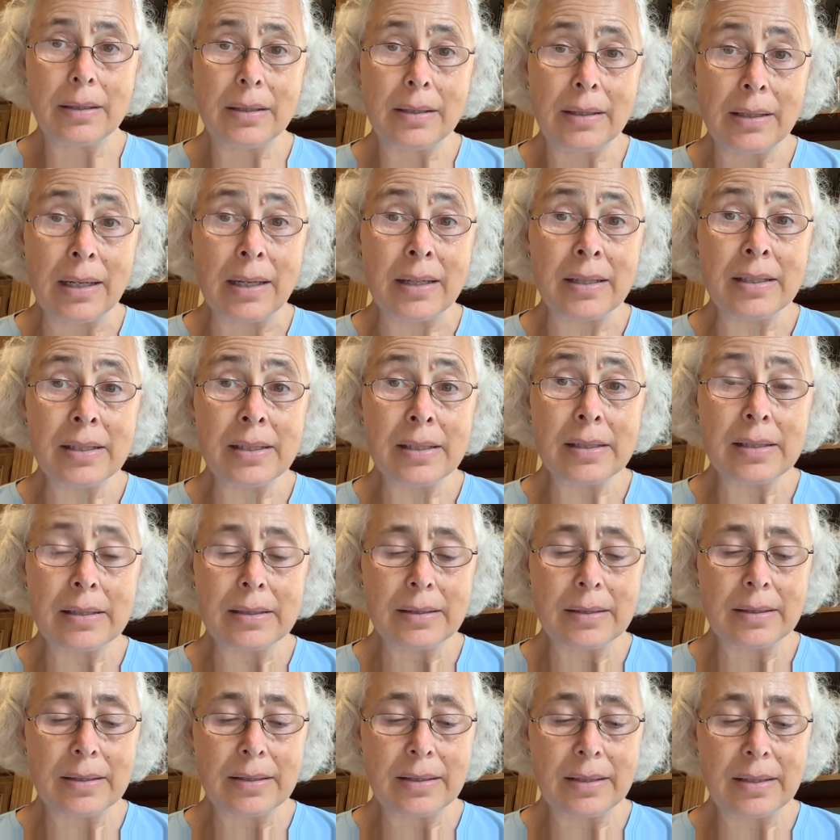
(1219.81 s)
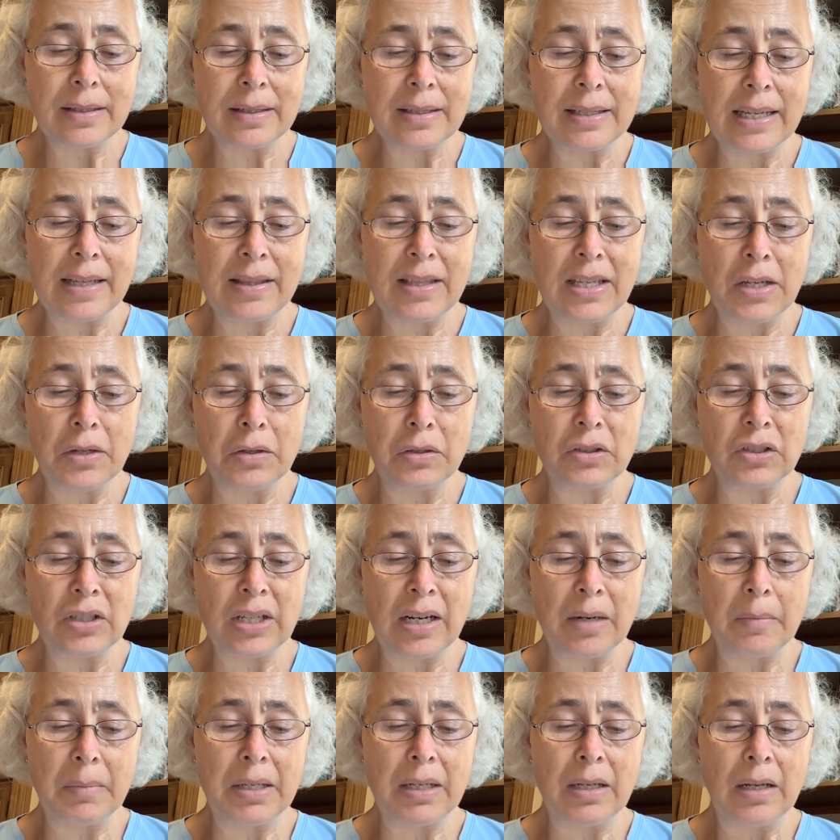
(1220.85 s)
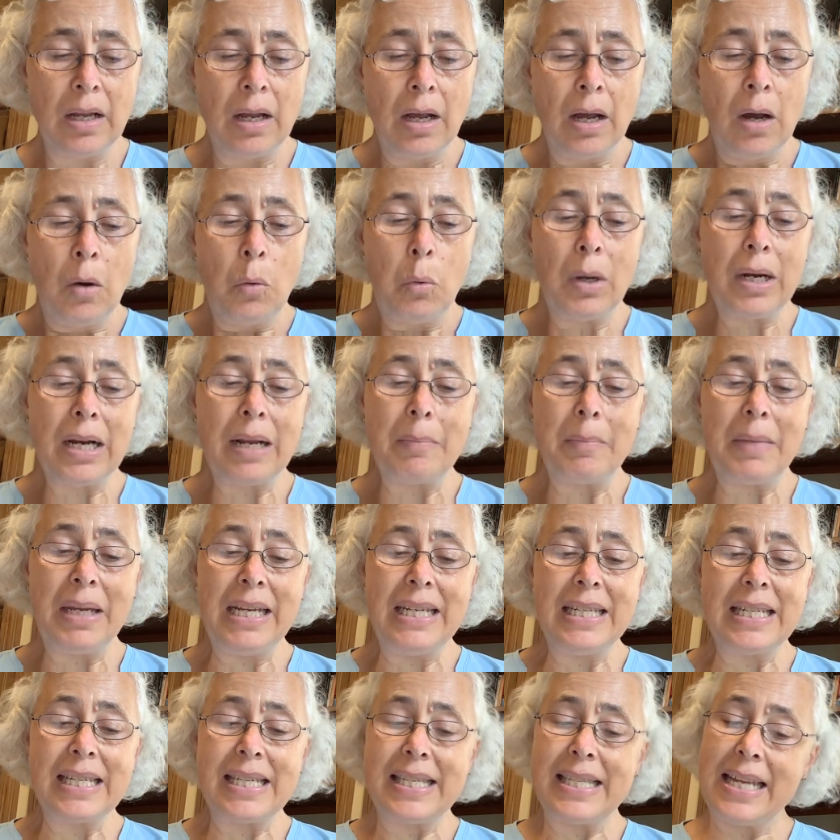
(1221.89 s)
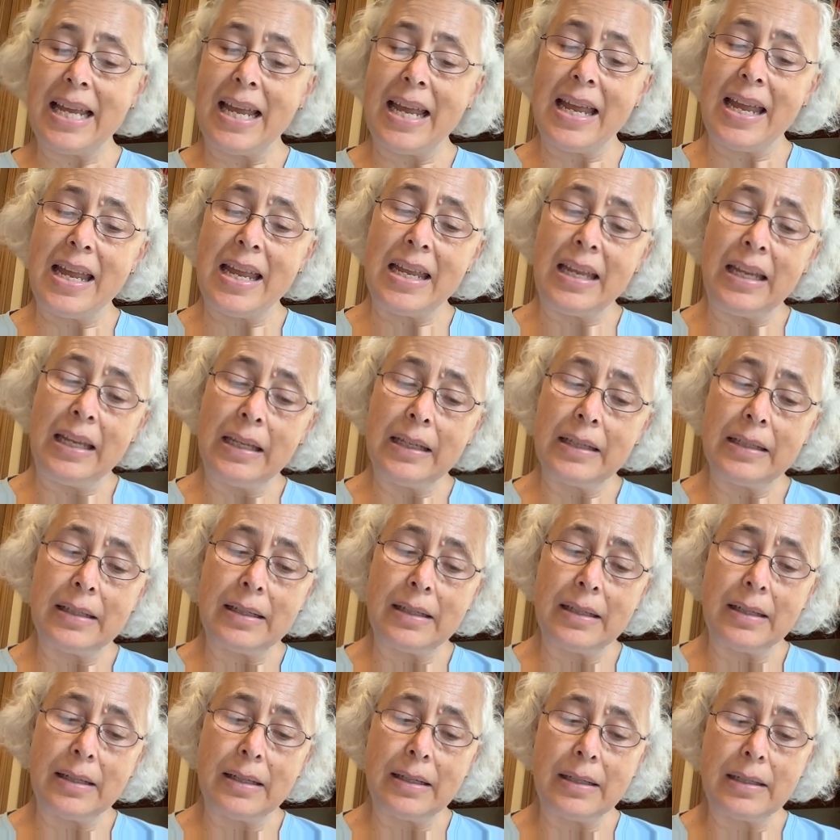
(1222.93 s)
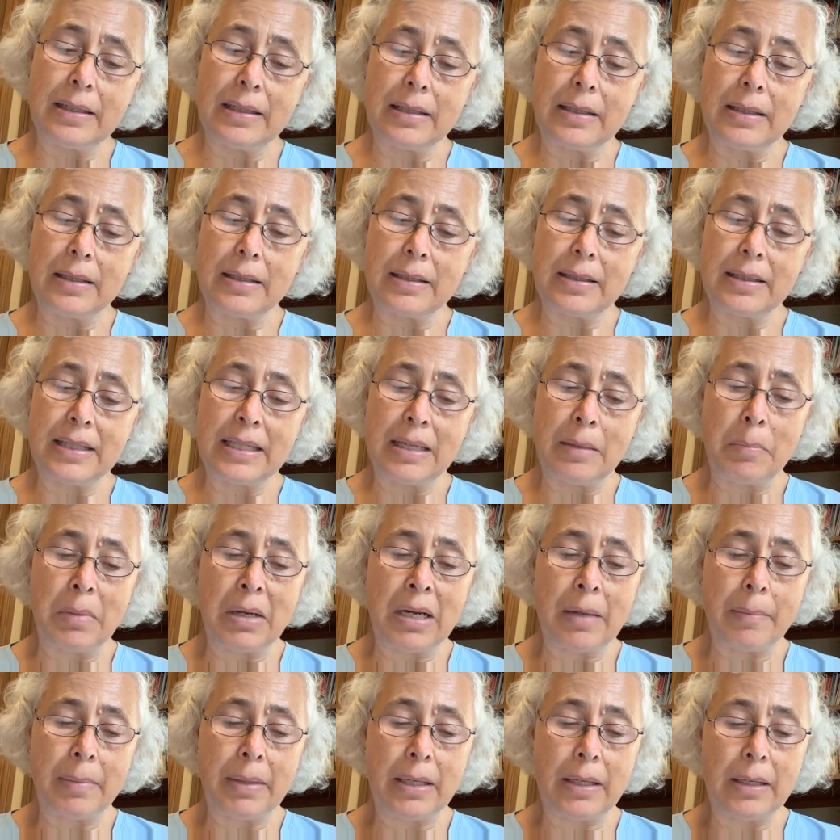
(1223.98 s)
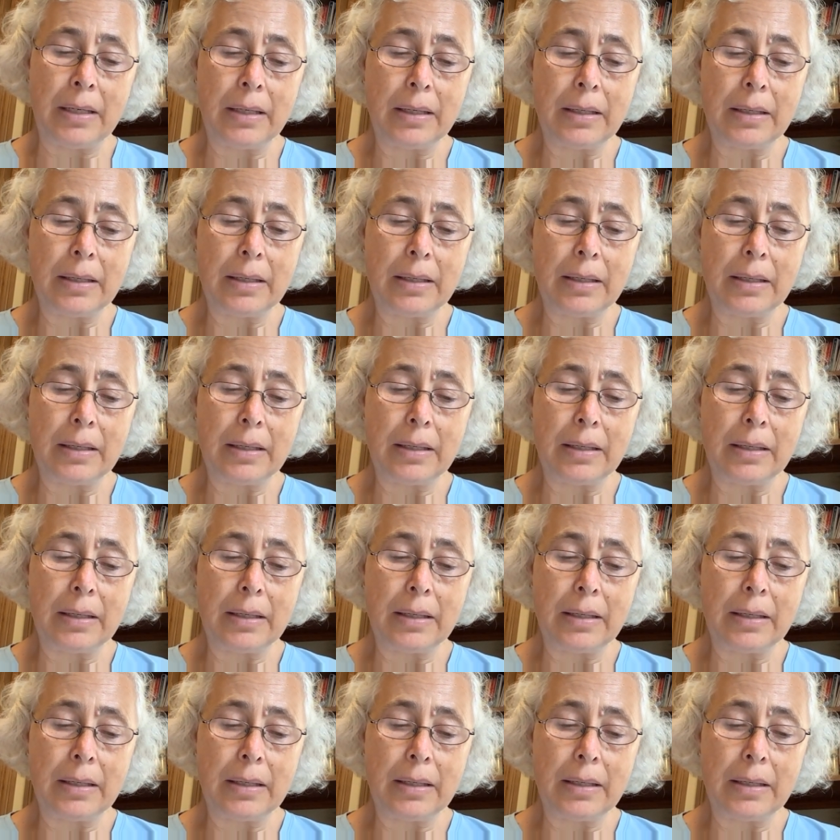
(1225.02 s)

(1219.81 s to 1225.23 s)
"Yes," said the old gentleman. "What I mean to say," said Bobby.